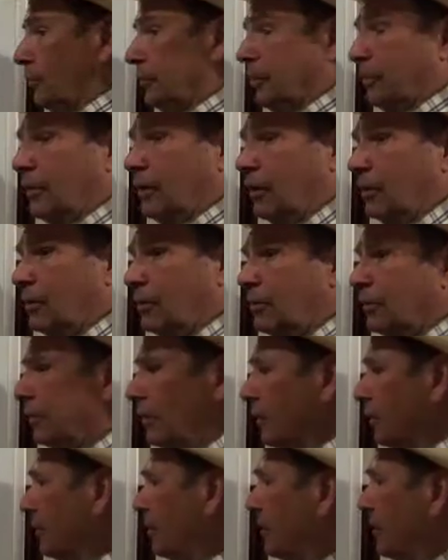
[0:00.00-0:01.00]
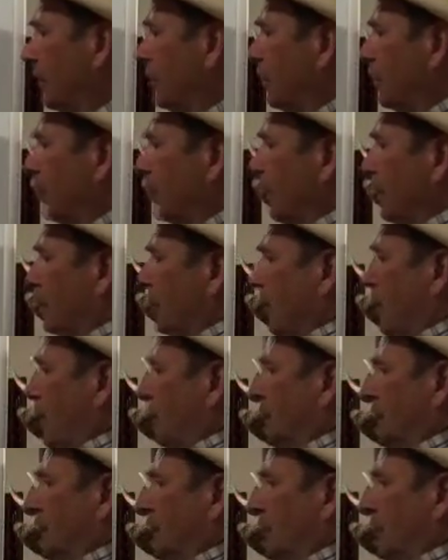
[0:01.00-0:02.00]
you know that
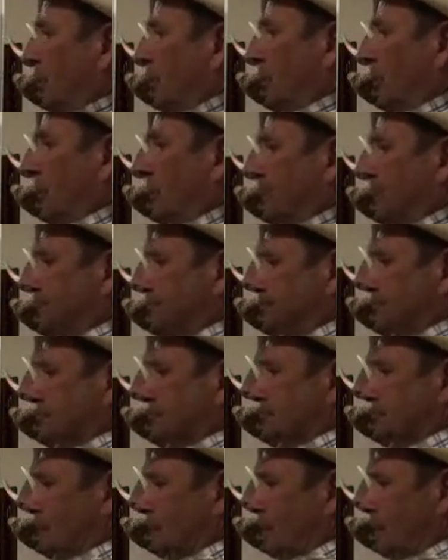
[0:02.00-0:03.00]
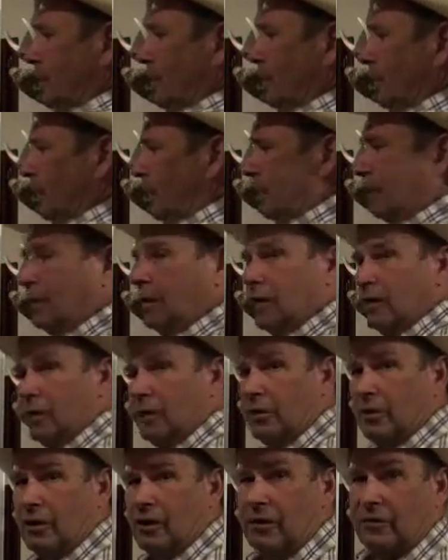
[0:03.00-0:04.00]
I was somewhere
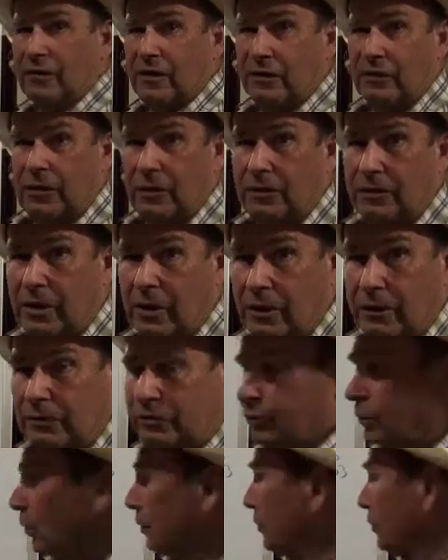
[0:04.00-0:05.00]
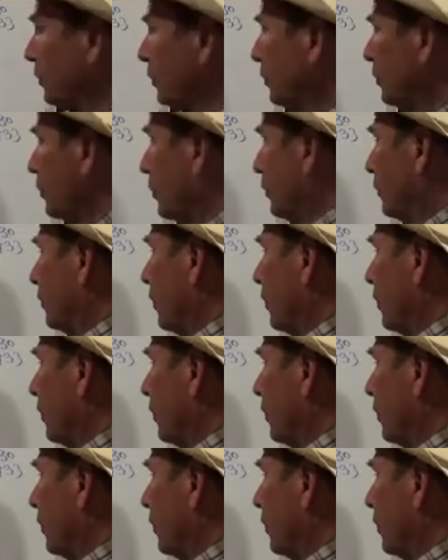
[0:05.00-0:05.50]
in here. If I told you I was 1 degree north,